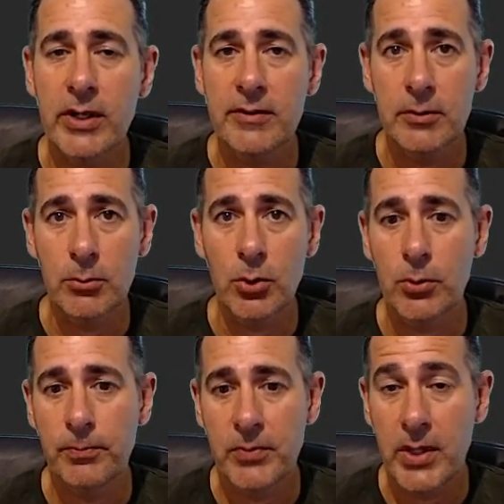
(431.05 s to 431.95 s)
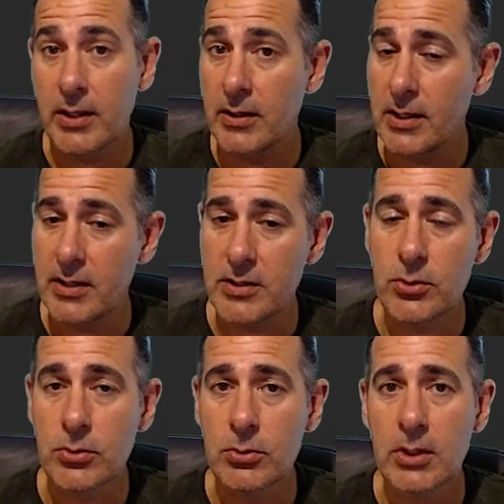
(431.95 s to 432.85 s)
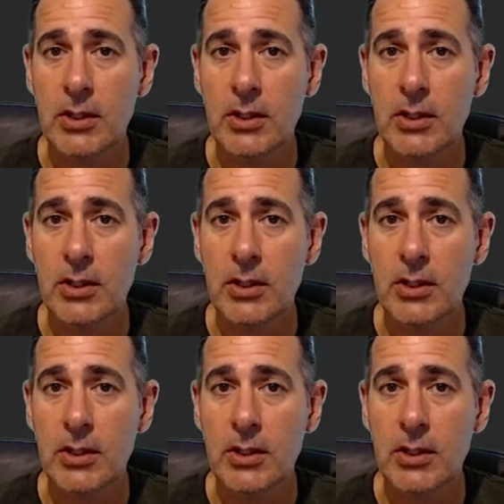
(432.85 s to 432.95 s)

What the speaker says: even more than the initial